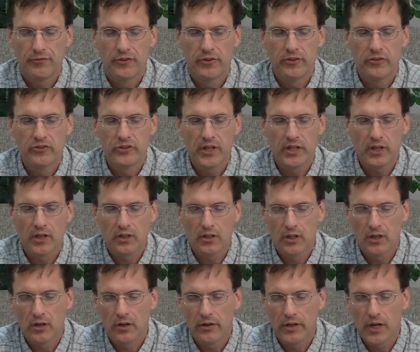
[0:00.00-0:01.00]
For the sake of
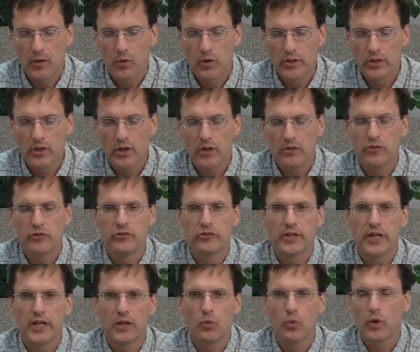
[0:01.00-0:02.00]
clarity, I want you to
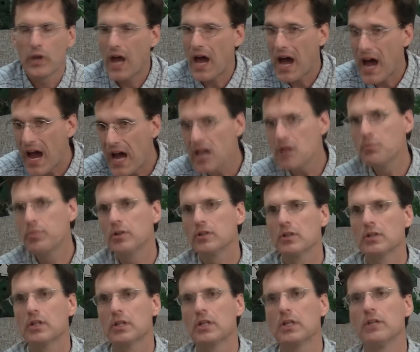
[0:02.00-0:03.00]
understand what I
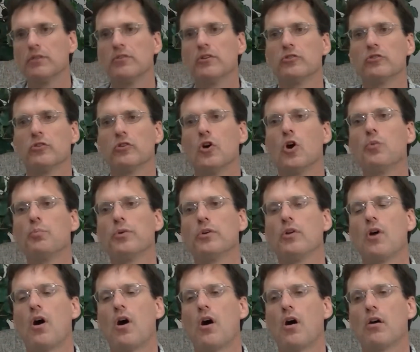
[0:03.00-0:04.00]
believe is an
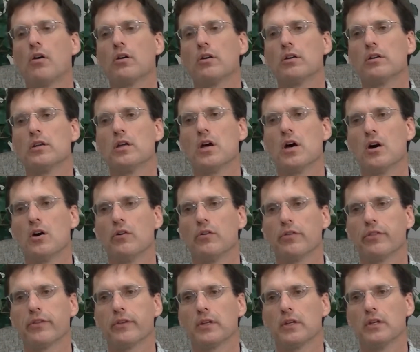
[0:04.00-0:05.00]
open-hearted,
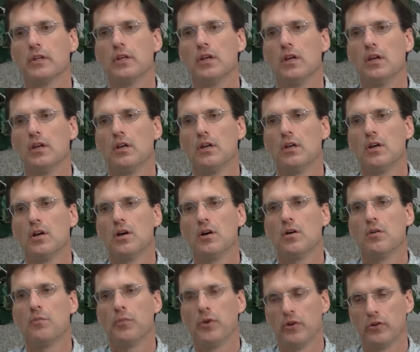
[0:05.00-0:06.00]
healthy
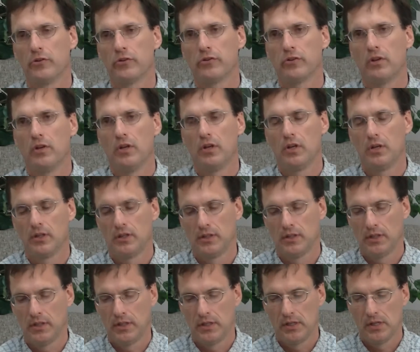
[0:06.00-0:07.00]
person.
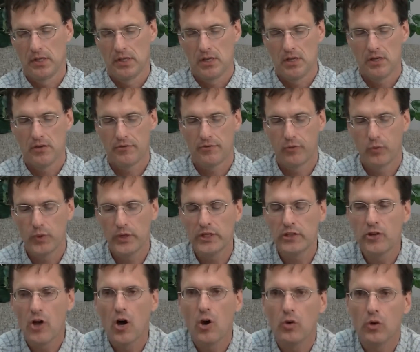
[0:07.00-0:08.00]
If we
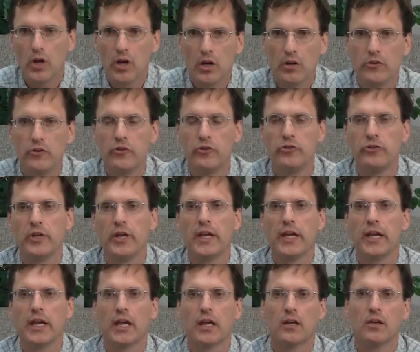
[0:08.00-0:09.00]
don't
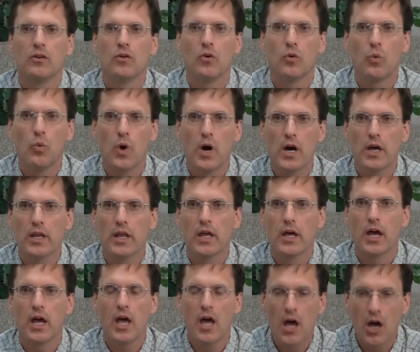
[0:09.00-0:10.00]
understand what
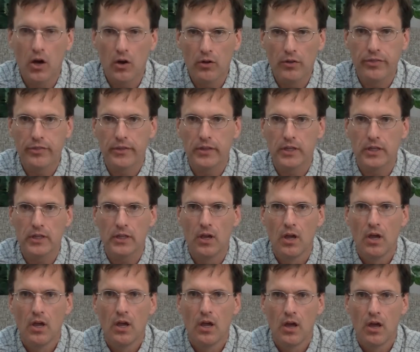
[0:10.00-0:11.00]
a healthy
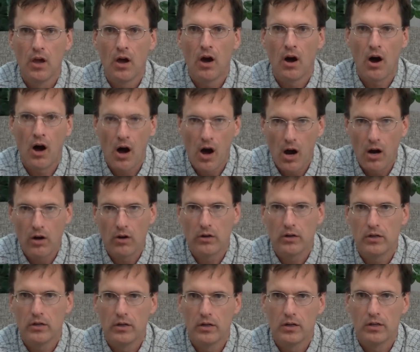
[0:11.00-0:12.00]

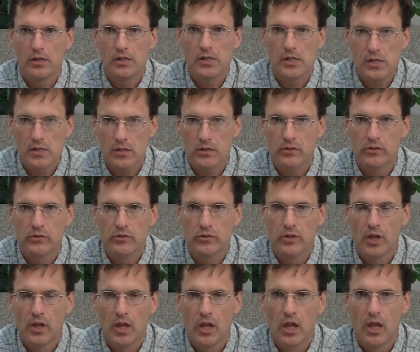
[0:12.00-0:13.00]
heart
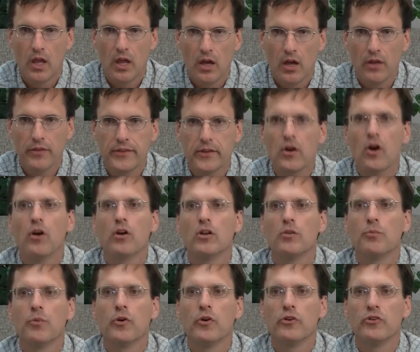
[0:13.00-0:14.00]
is, a
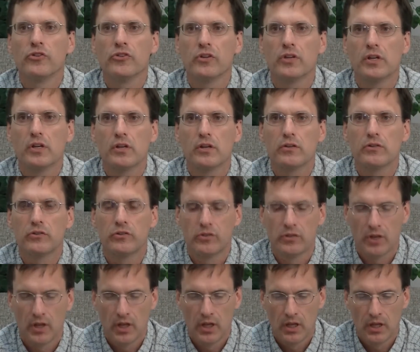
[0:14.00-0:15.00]
healthy-hearted person is,